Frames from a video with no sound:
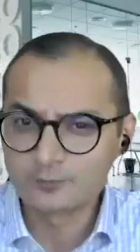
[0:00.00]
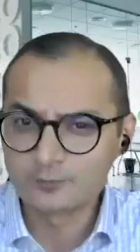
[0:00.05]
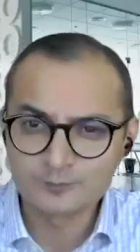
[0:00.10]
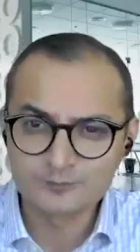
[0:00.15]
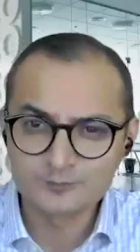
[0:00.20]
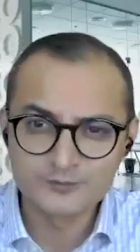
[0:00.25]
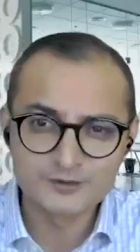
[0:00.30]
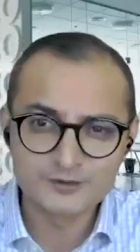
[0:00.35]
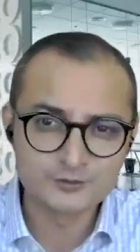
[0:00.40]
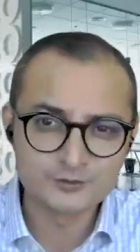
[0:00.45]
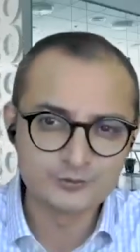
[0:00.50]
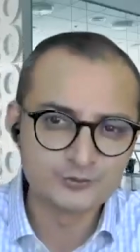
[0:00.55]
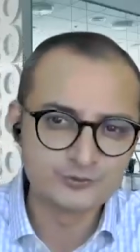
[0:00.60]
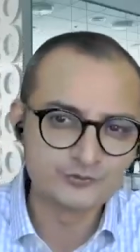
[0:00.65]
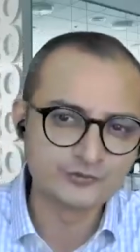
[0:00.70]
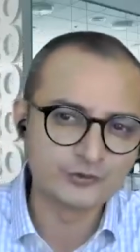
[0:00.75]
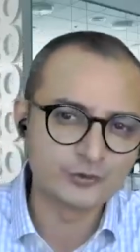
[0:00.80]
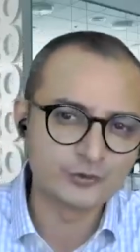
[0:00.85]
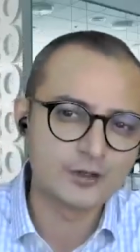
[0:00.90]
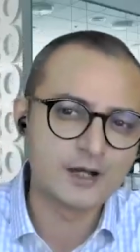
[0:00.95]
a laptop they
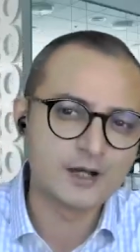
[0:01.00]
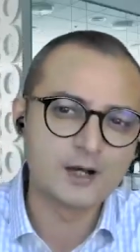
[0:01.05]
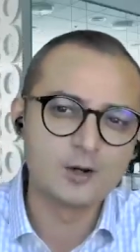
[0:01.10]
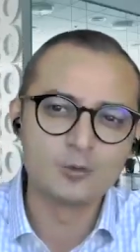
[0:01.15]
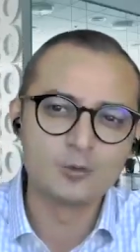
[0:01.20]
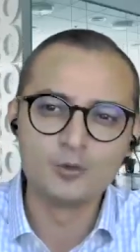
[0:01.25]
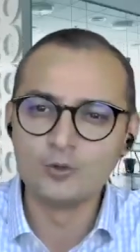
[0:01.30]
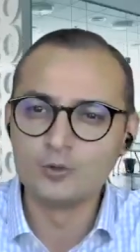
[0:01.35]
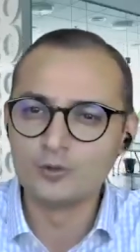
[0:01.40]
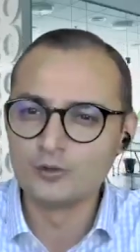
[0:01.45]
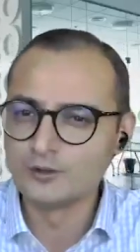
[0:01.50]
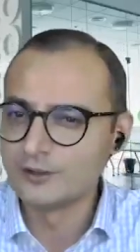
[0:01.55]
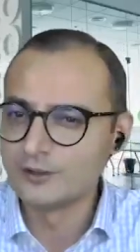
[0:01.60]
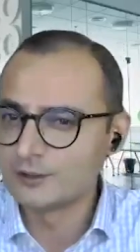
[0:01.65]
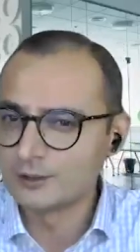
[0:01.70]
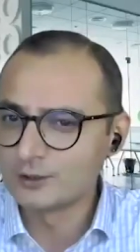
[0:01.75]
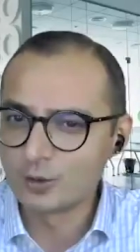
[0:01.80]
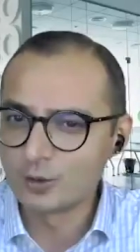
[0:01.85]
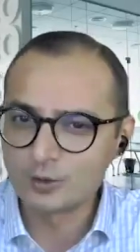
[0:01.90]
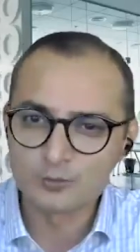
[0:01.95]
use or how
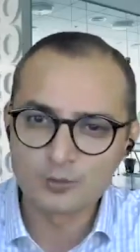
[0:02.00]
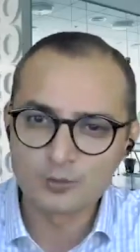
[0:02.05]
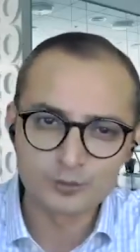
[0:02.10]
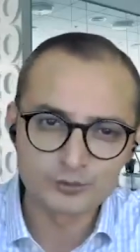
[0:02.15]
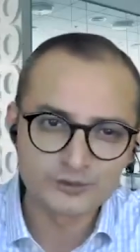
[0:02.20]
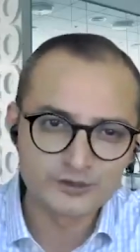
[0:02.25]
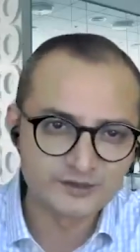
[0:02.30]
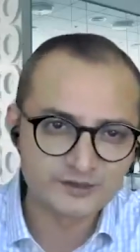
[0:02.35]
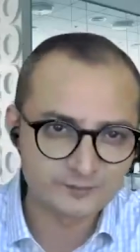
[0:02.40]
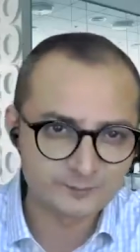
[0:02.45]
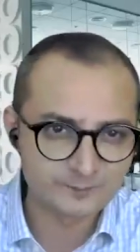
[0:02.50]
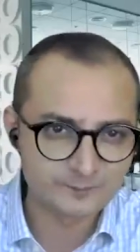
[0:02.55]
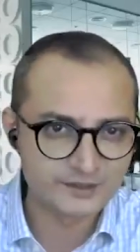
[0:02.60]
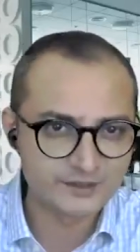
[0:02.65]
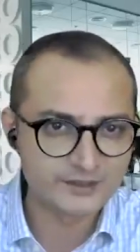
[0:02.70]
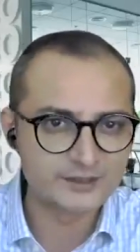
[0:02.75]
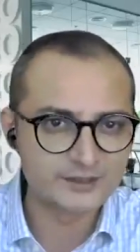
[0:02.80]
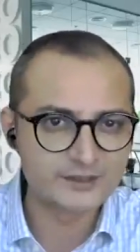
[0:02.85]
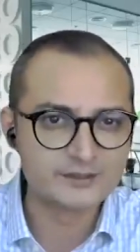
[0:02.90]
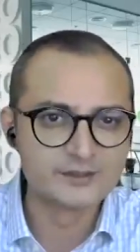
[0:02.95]
little or more they
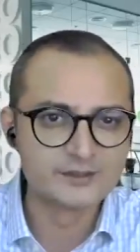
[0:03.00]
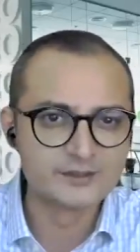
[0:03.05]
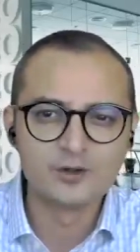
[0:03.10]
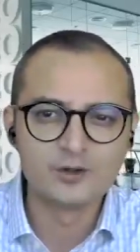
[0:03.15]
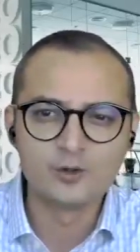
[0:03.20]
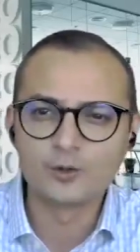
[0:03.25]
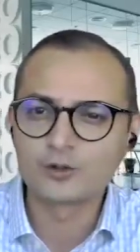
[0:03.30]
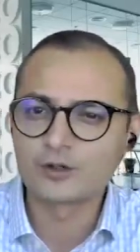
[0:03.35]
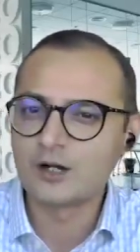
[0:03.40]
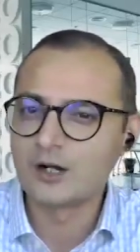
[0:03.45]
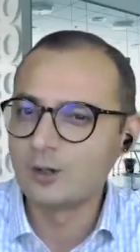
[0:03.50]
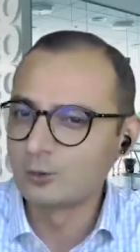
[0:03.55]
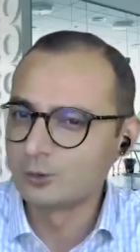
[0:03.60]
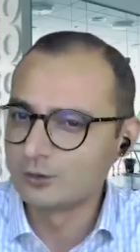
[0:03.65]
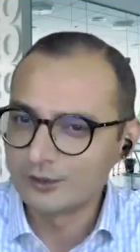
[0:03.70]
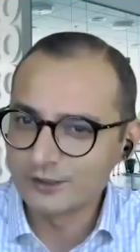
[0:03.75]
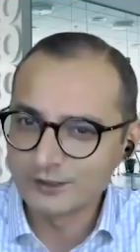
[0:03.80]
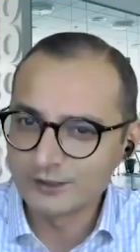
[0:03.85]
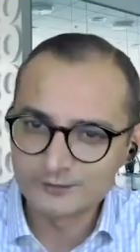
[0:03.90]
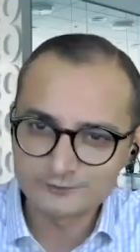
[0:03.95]
are paid or
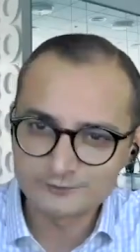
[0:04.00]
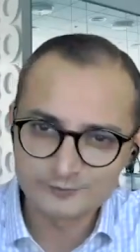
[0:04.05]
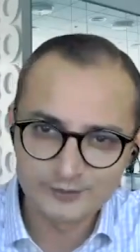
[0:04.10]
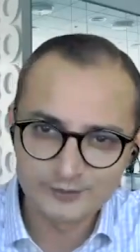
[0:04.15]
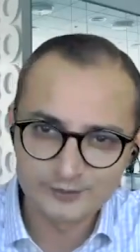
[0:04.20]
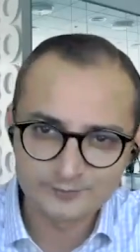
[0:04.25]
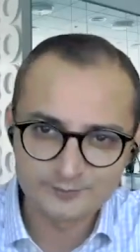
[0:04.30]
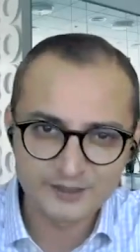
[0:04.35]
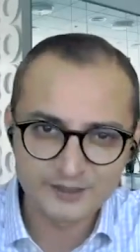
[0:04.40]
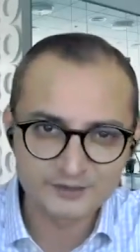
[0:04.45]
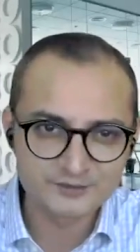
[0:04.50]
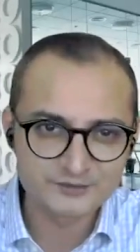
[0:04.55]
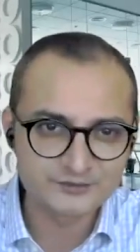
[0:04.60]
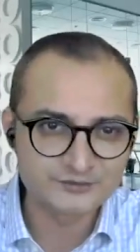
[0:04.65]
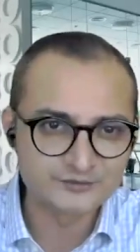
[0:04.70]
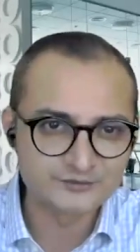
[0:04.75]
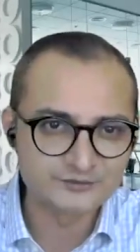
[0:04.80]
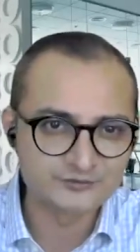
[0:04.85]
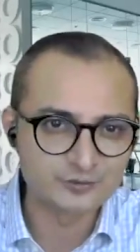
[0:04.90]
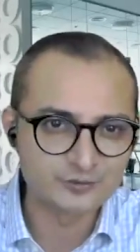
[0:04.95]
how great their
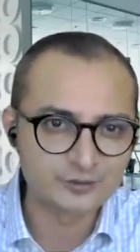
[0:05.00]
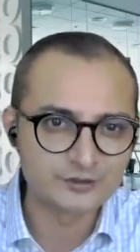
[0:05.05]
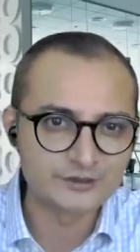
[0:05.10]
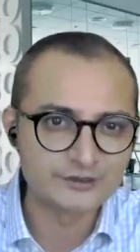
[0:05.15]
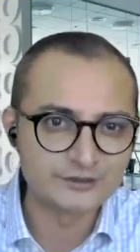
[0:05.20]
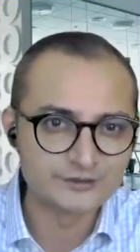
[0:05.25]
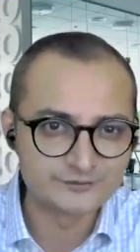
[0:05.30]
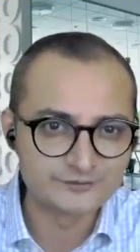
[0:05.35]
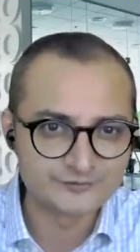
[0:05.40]
managers or